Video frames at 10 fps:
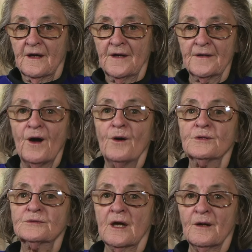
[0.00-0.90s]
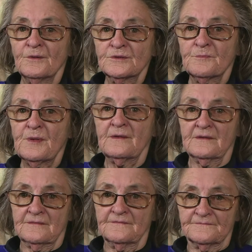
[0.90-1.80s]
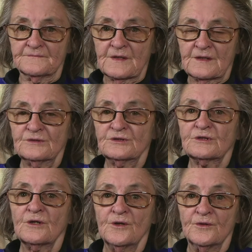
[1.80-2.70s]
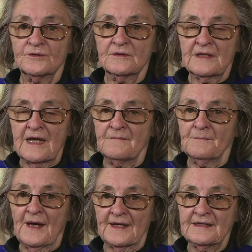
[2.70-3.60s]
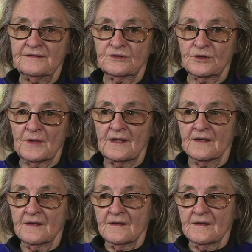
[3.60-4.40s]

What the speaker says: And I was a bit concerned getting back into it,